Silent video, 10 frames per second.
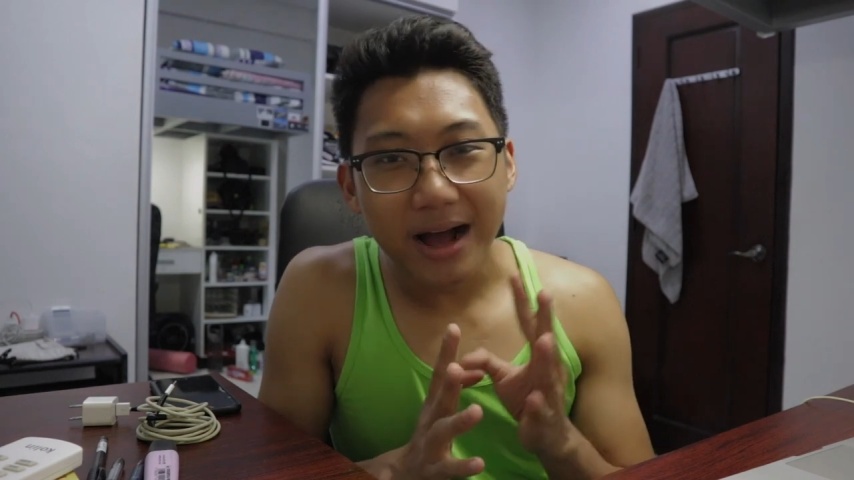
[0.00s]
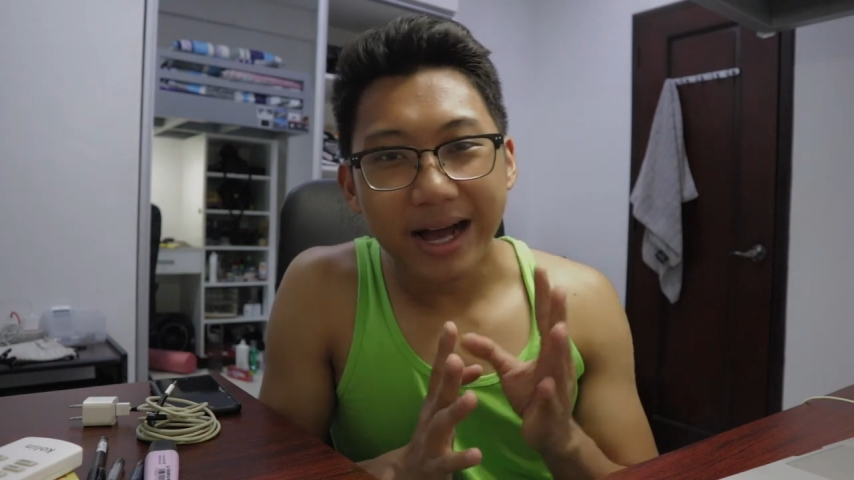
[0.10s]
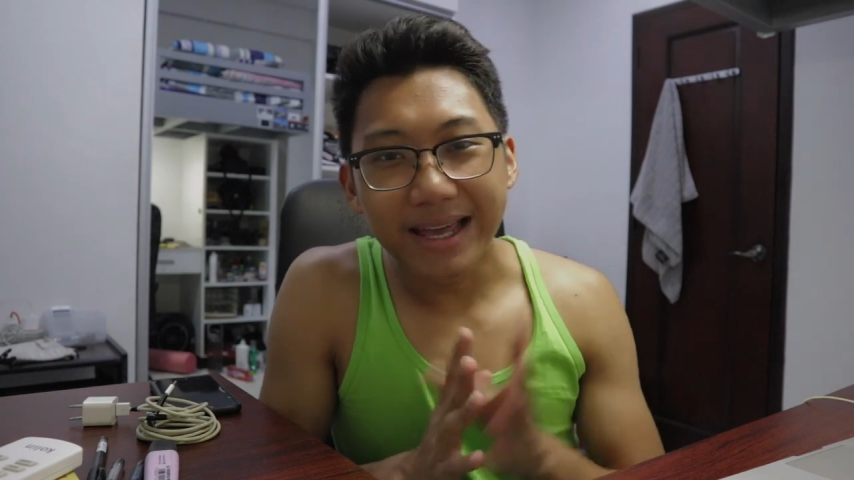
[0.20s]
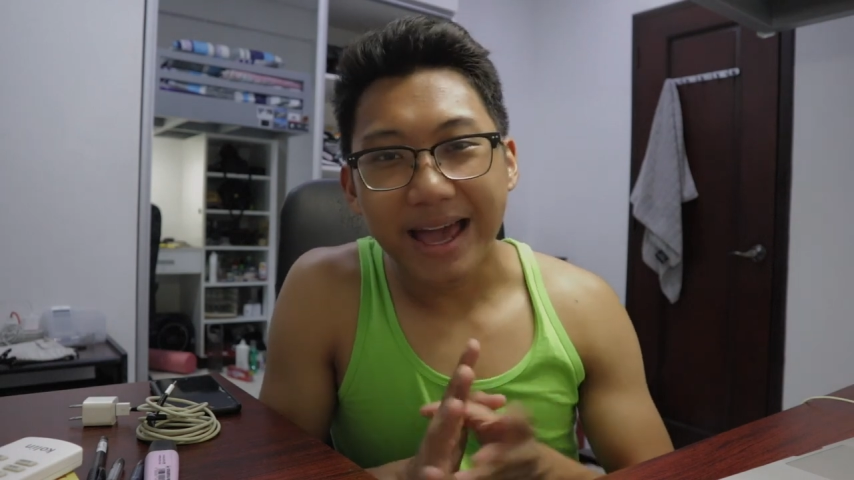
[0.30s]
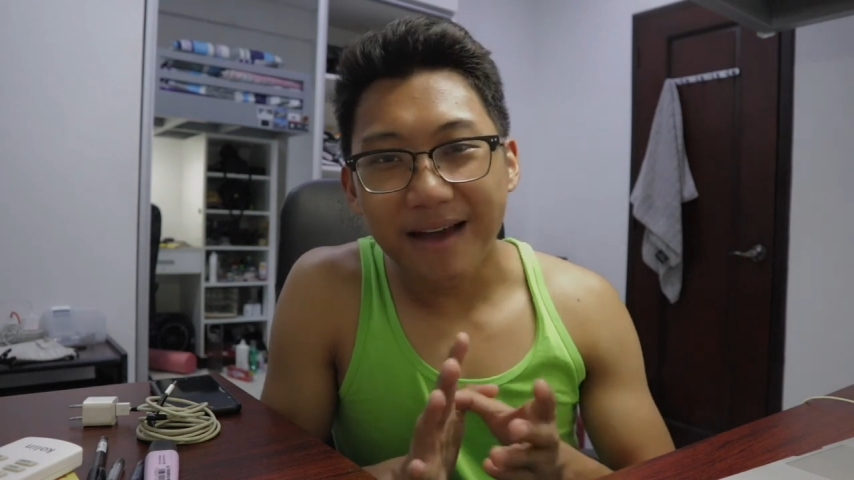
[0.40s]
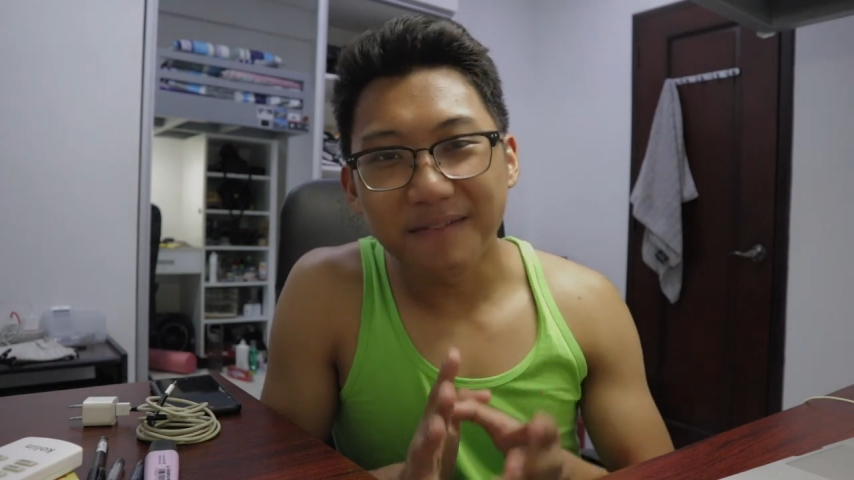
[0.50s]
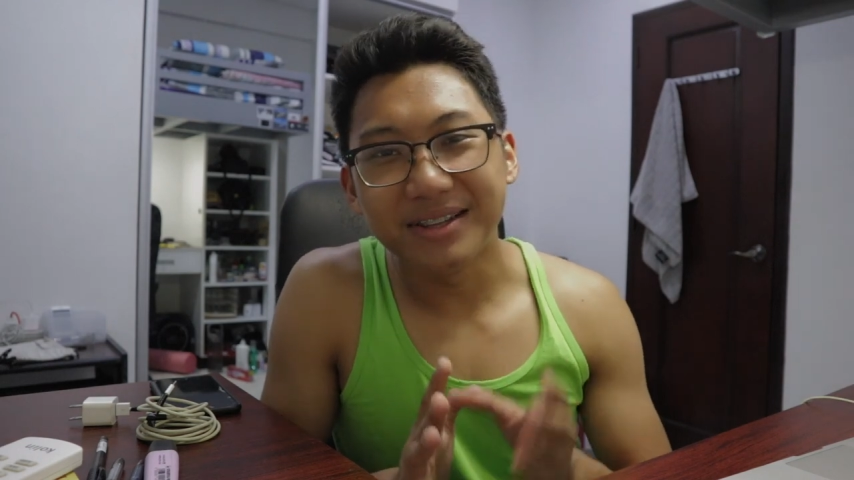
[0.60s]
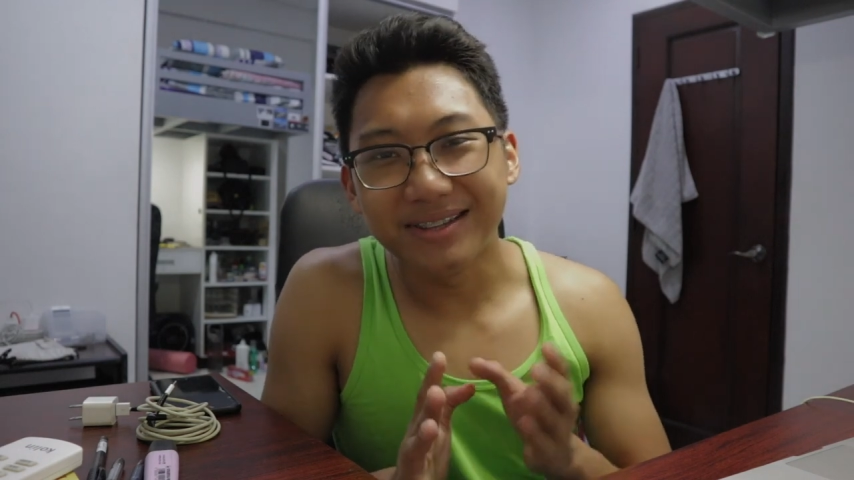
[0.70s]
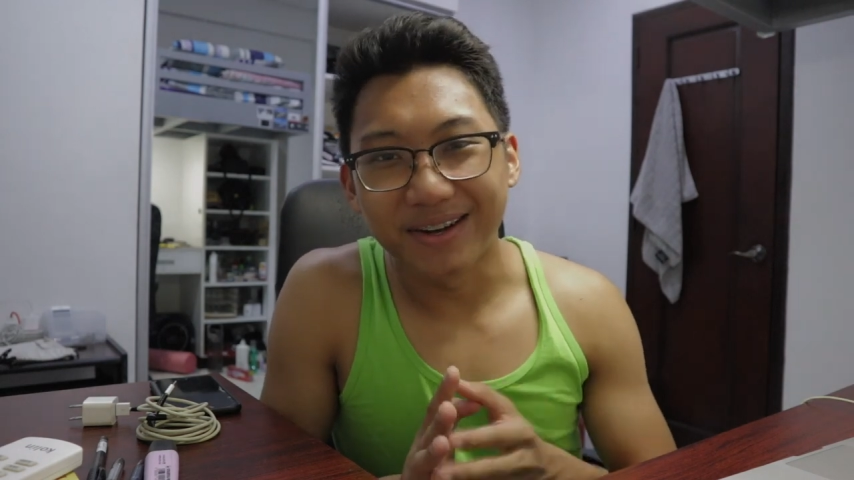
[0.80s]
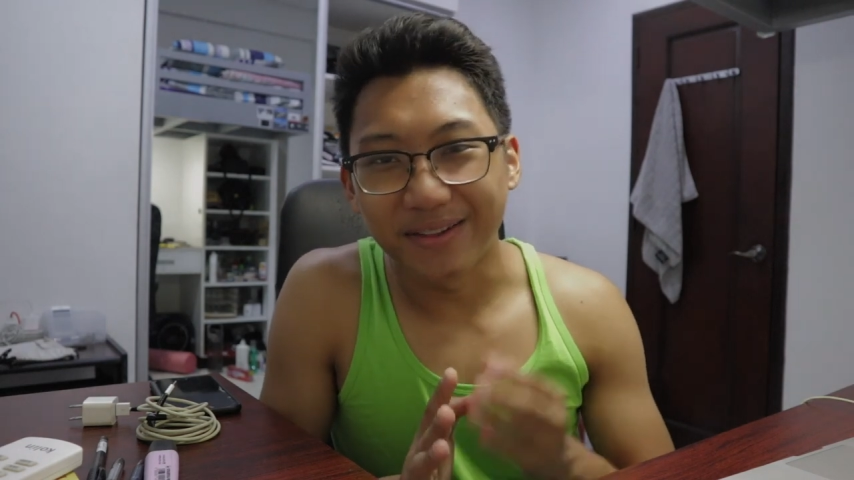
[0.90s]
I
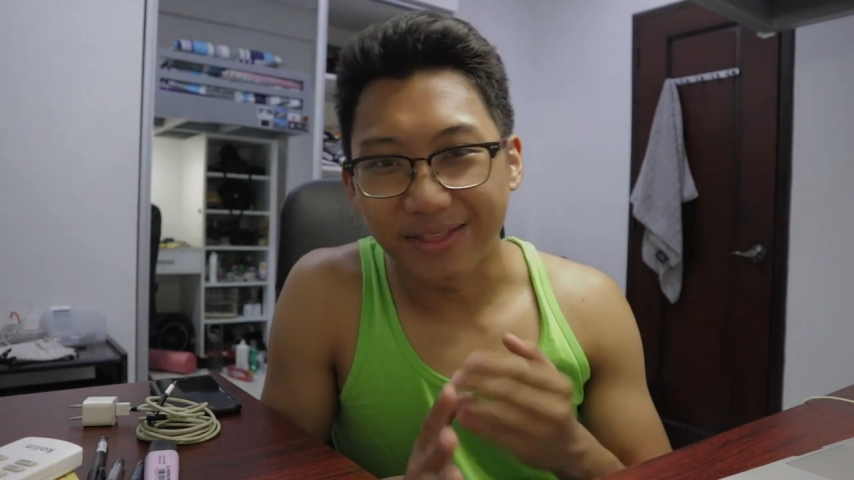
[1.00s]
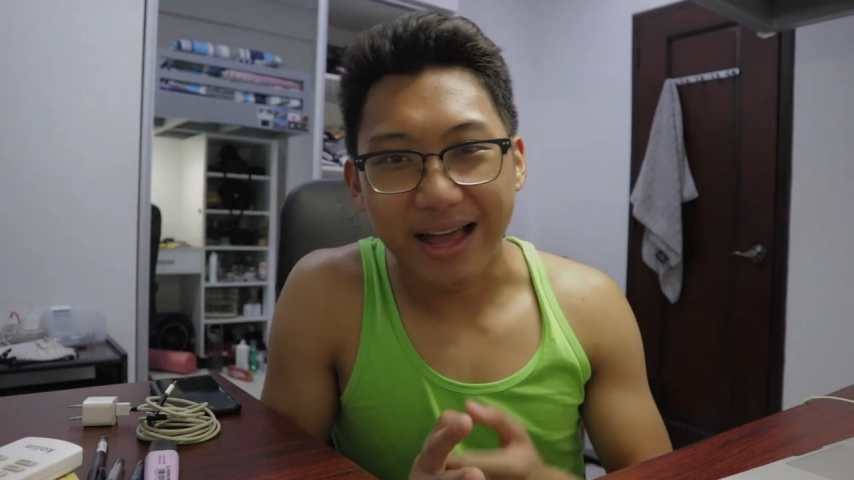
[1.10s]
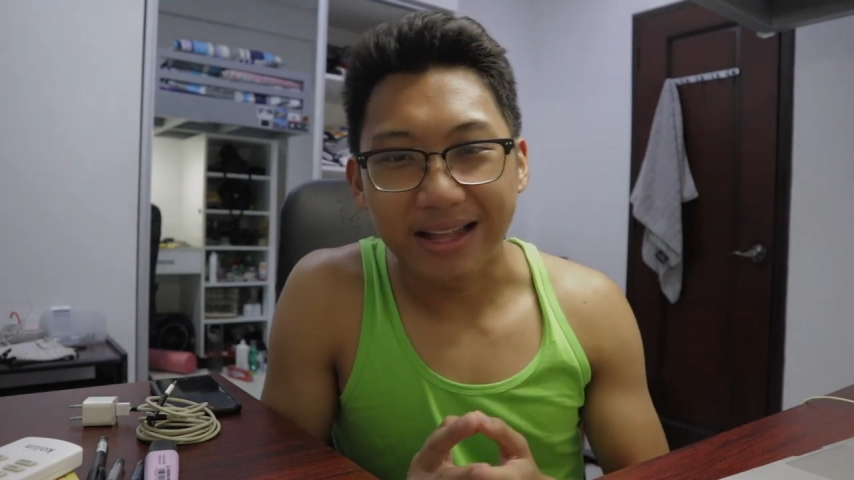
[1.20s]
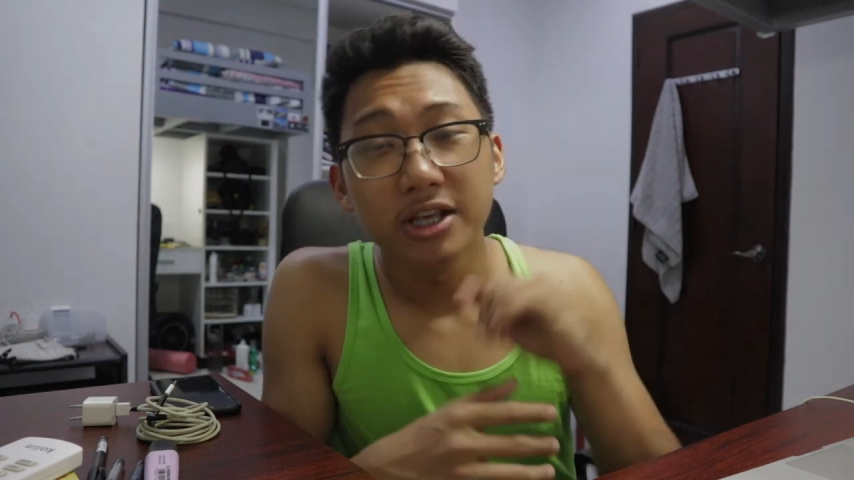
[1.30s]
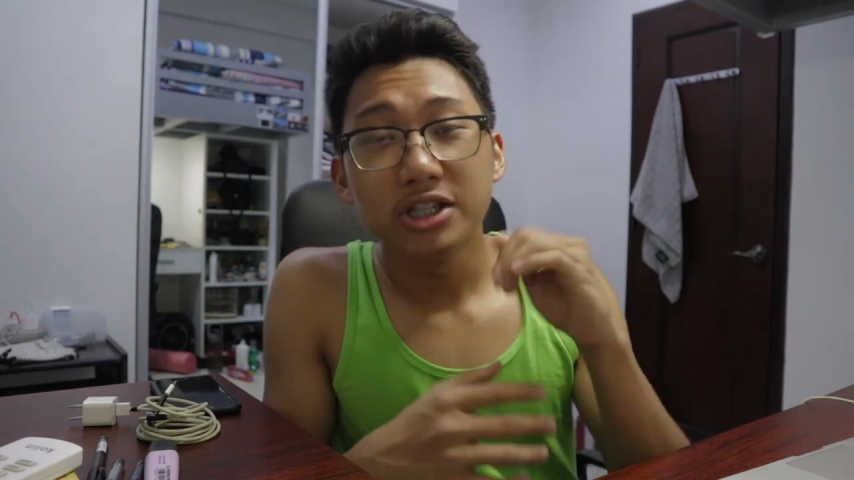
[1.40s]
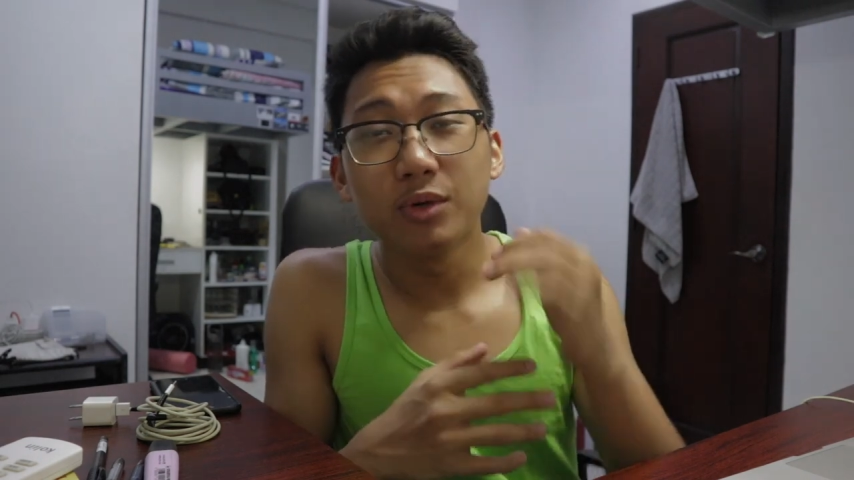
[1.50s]
haven't done that.